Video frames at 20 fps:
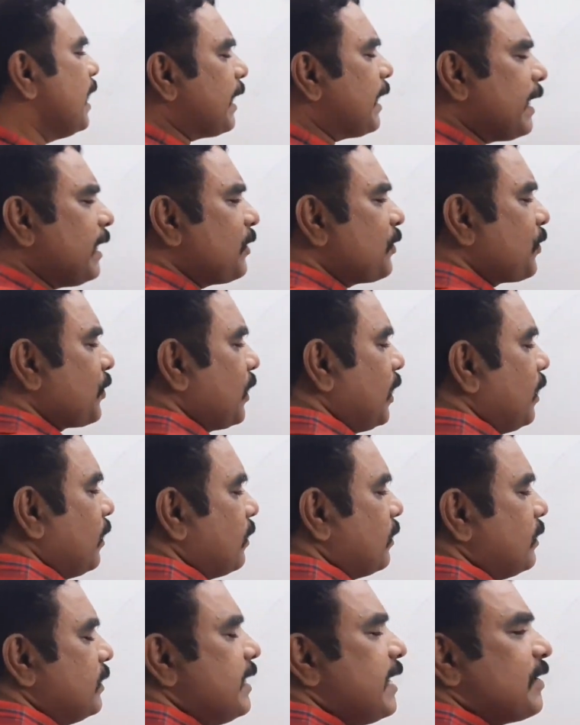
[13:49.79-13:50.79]
Its
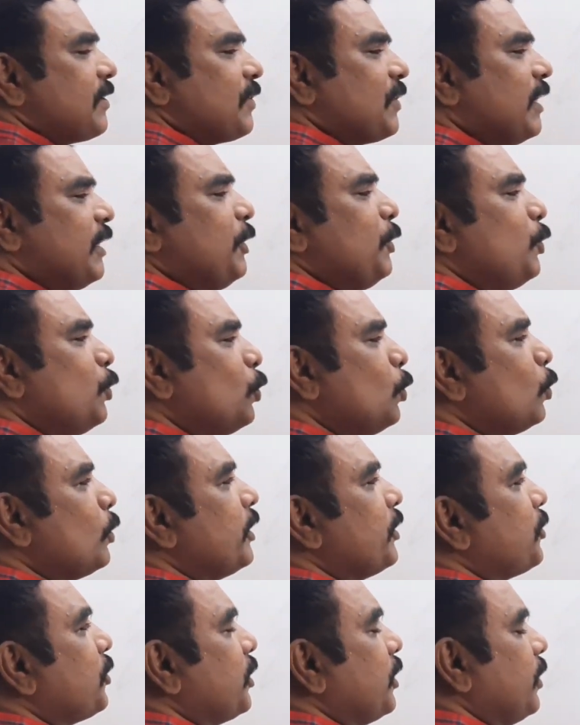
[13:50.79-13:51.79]
SI
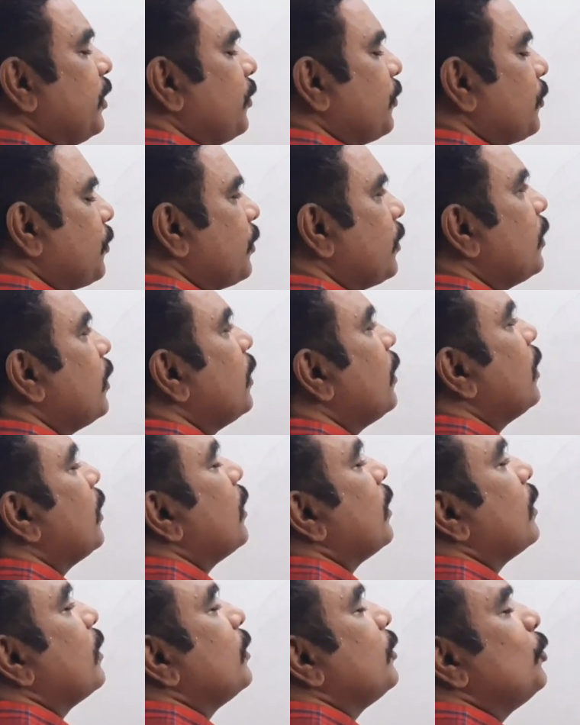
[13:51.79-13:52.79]
unit is,
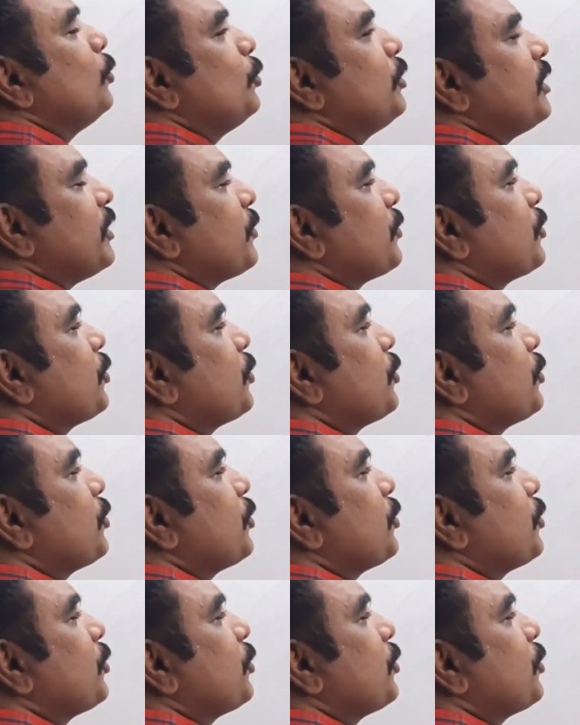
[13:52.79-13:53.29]
you just